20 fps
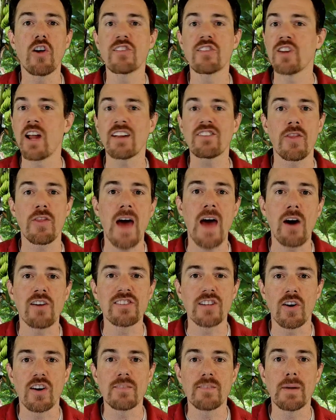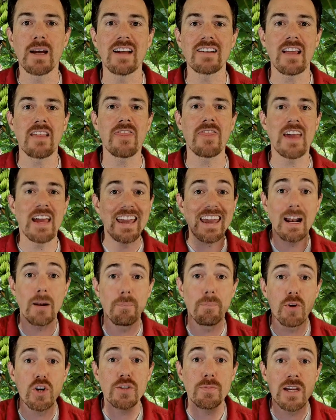an extra $1,000 because they think it'll
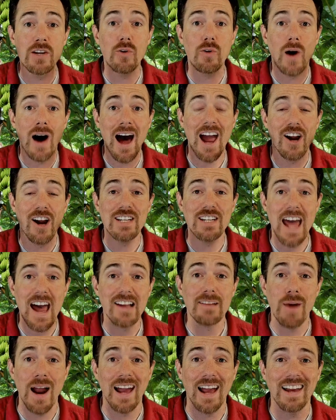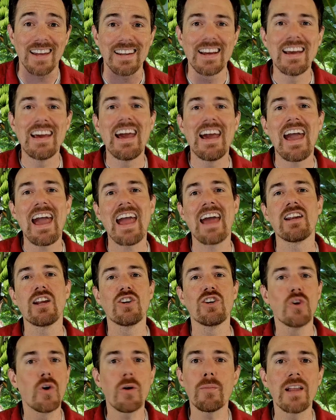push me into a higher tax bracket. And
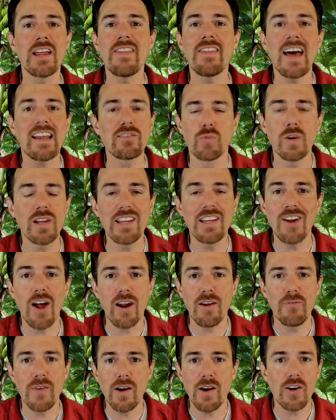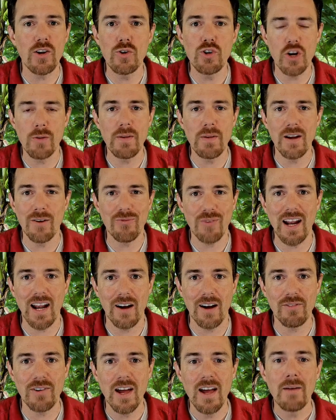normally, that's really not a fear you should be afraid
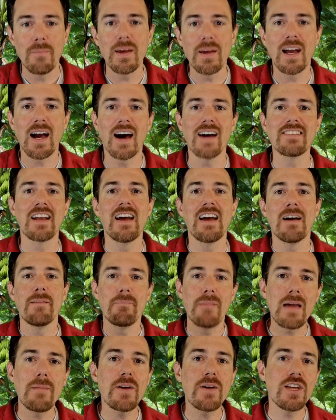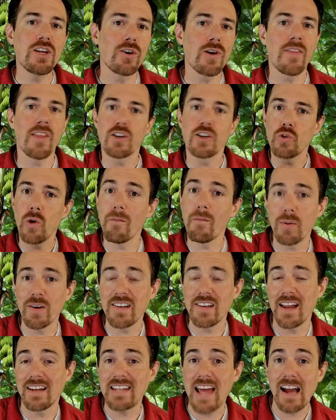of, because maybe you're in the
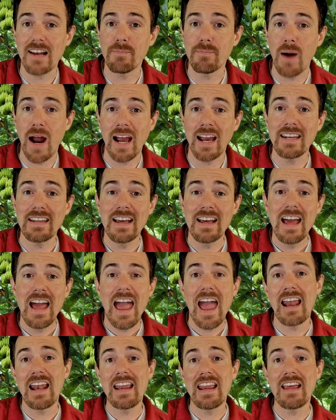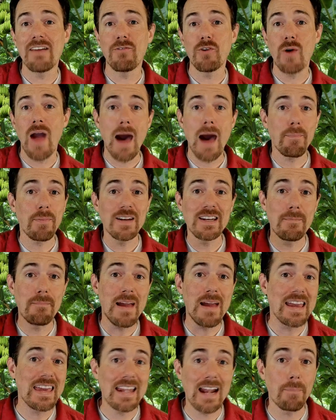12% tax bracket, and if you happen to
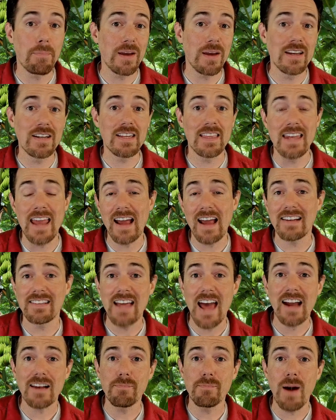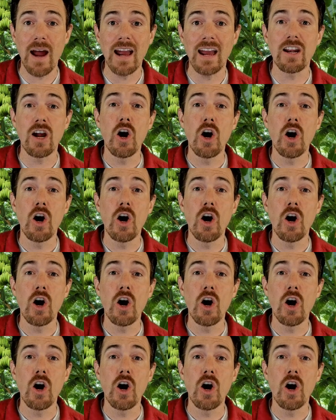make it up into the next tax bracket,